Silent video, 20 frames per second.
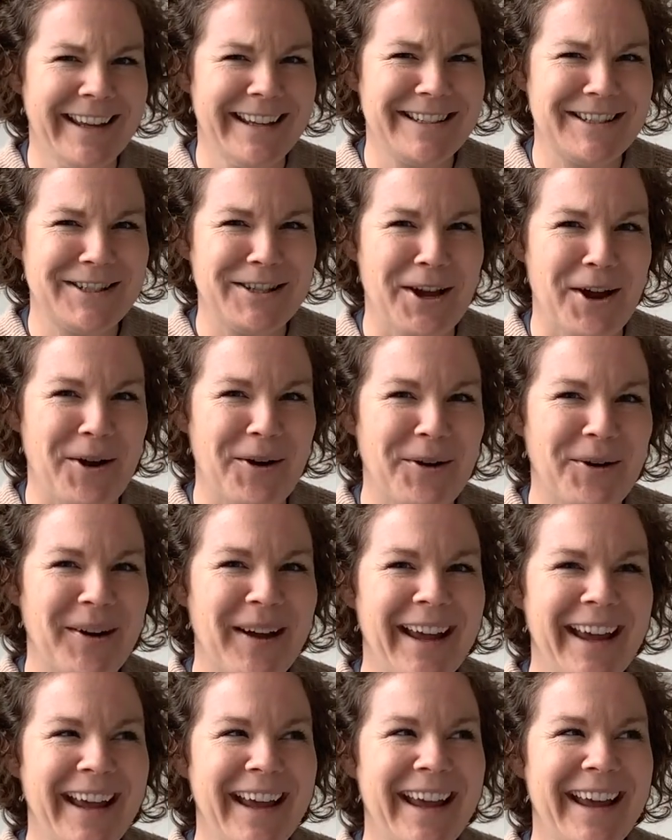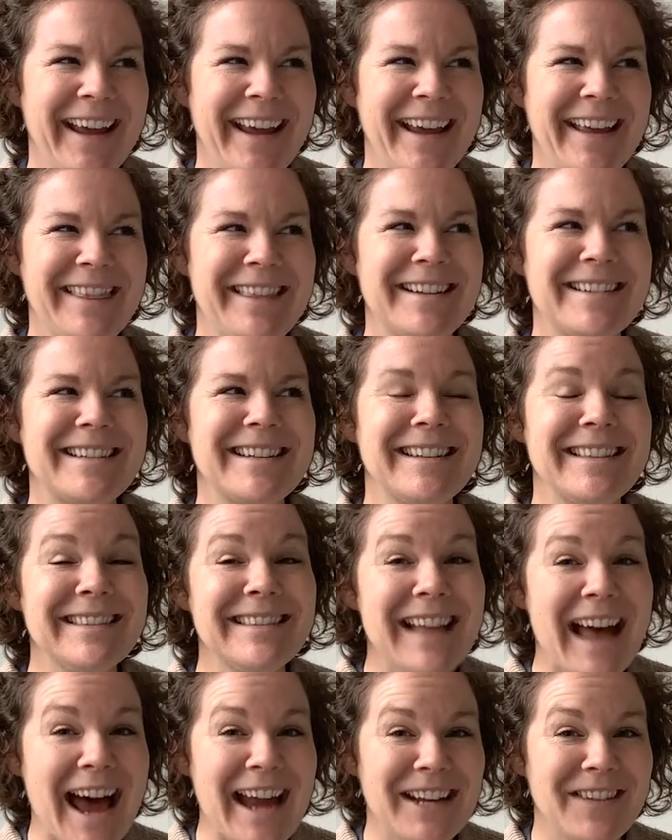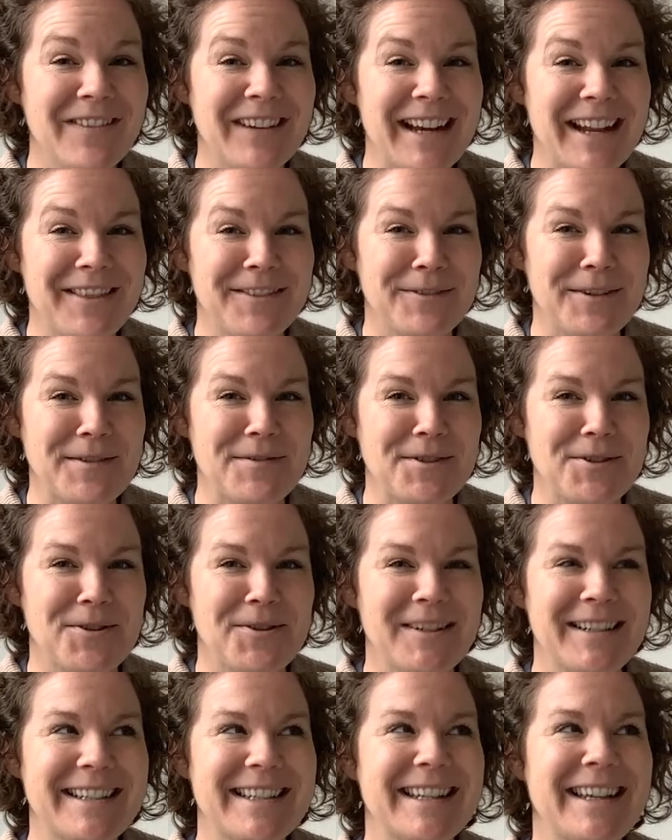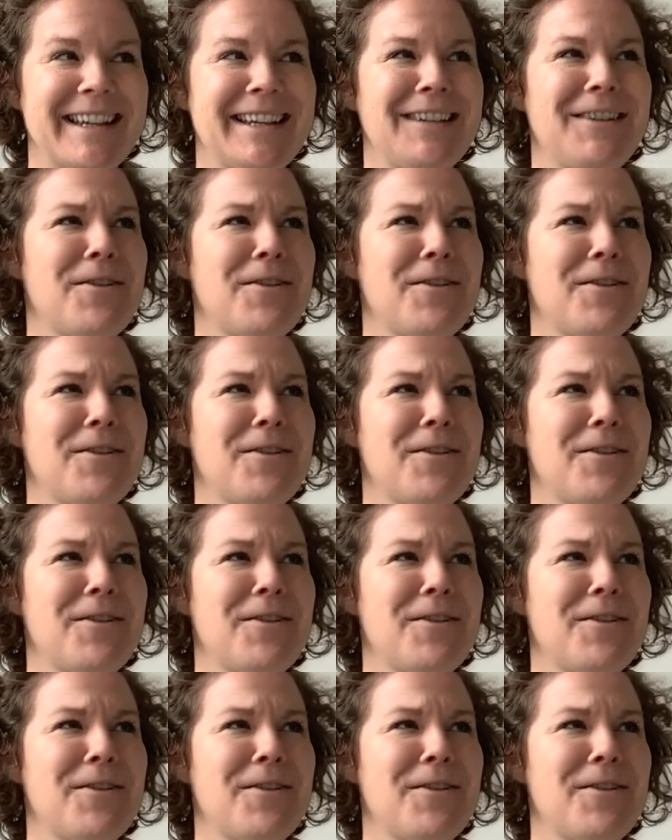So there's a lot of it at thrift stores.